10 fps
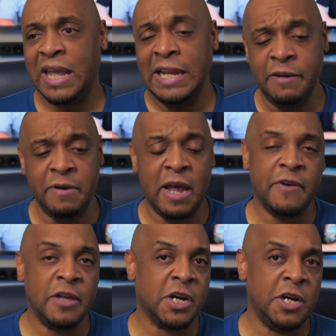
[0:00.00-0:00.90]
And then we have
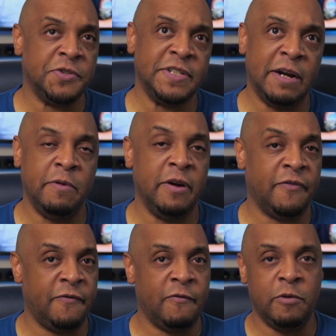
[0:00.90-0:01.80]
other countries that
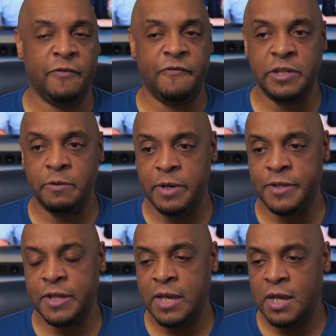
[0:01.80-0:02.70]
we're friendly
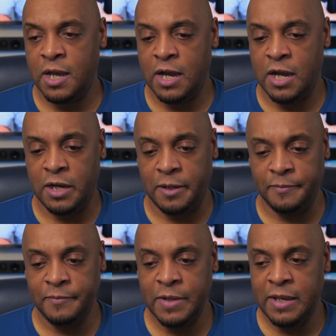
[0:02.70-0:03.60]
with
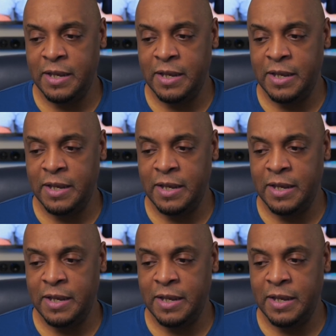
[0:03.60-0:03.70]
and